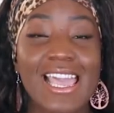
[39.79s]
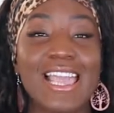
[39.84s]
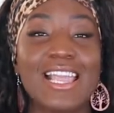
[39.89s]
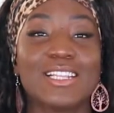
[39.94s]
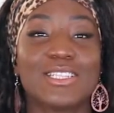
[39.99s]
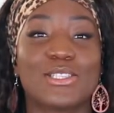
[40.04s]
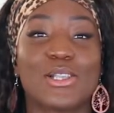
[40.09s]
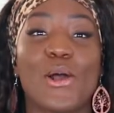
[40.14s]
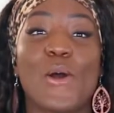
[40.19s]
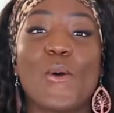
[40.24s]

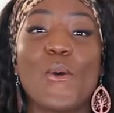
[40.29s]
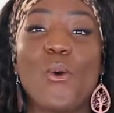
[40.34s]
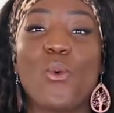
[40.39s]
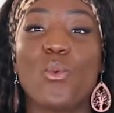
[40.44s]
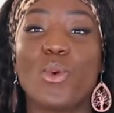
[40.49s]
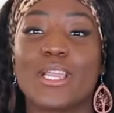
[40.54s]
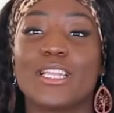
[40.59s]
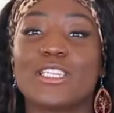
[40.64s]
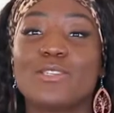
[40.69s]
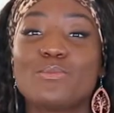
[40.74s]
So,
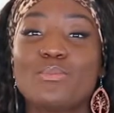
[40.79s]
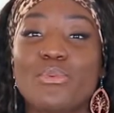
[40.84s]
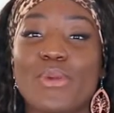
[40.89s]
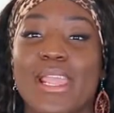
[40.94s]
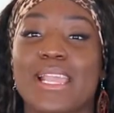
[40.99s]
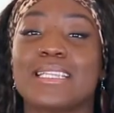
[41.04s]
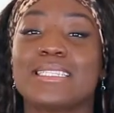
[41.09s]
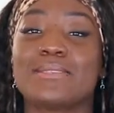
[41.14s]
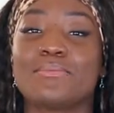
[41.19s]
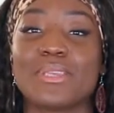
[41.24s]
which
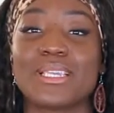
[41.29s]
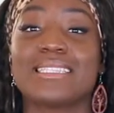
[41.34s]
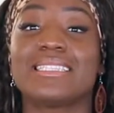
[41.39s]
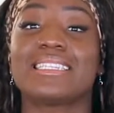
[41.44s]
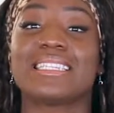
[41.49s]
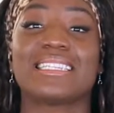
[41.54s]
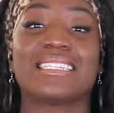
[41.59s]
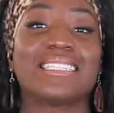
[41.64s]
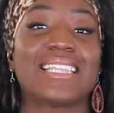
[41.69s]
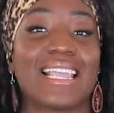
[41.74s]
brings me to
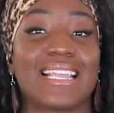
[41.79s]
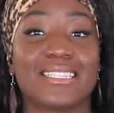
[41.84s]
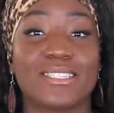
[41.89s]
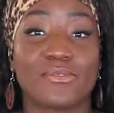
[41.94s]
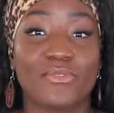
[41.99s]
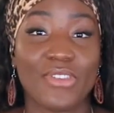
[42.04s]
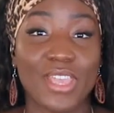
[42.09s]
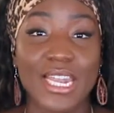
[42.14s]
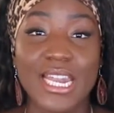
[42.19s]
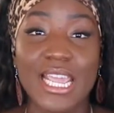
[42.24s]
today's
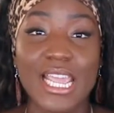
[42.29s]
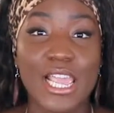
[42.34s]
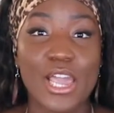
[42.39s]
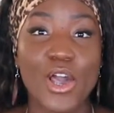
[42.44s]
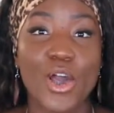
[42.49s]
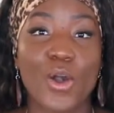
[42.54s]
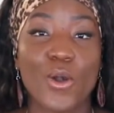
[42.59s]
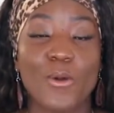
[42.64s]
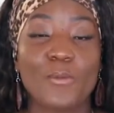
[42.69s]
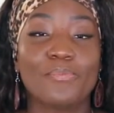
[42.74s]

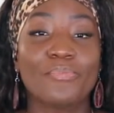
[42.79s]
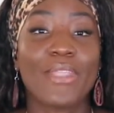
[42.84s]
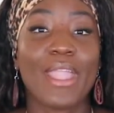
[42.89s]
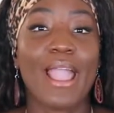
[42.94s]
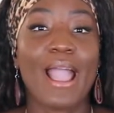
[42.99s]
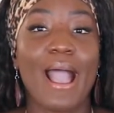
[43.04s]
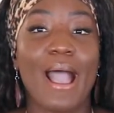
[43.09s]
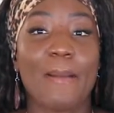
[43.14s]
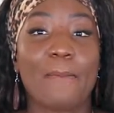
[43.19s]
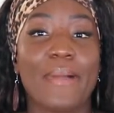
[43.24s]
video
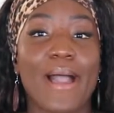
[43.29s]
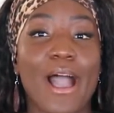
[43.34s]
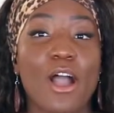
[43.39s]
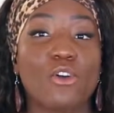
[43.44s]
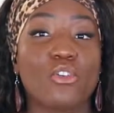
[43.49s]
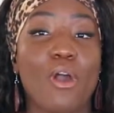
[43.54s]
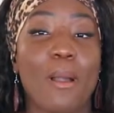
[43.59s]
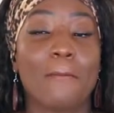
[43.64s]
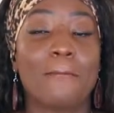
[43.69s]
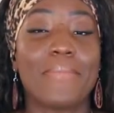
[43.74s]

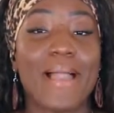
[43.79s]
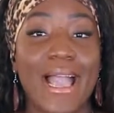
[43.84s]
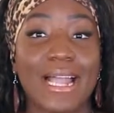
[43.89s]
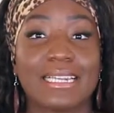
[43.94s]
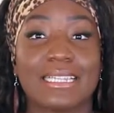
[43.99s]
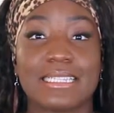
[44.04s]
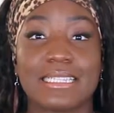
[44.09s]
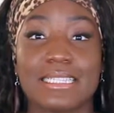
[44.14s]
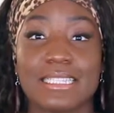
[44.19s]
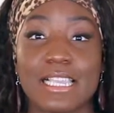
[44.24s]
about
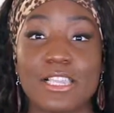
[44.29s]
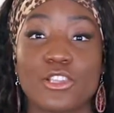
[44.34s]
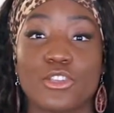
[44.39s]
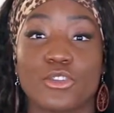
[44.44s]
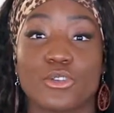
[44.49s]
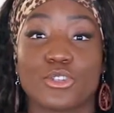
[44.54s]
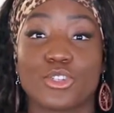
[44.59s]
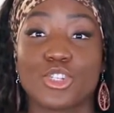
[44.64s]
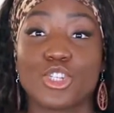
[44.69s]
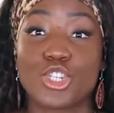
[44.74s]
balancing
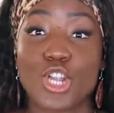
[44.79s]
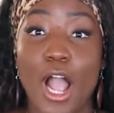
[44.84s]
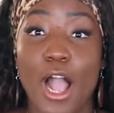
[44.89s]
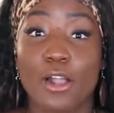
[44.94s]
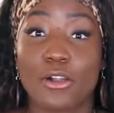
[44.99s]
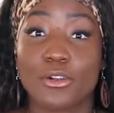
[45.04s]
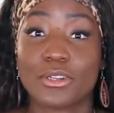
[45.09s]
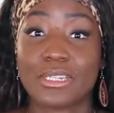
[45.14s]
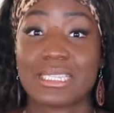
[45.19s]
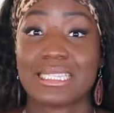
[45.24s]
your
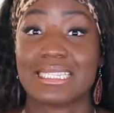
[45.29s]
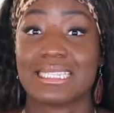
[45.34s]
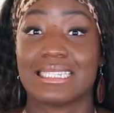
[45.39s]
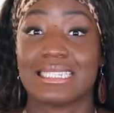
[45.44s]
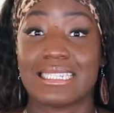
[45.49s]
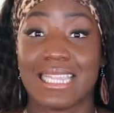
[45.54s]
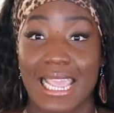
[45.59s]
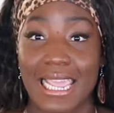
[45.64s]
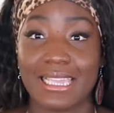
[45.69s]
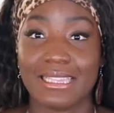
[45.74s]
chakras
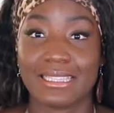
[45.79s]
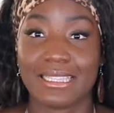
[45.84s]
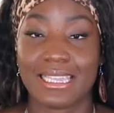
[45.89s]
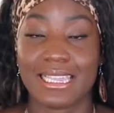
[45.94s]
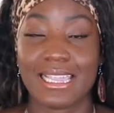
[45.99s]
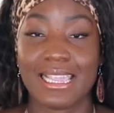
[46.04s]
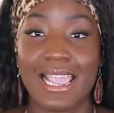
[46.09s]
daily.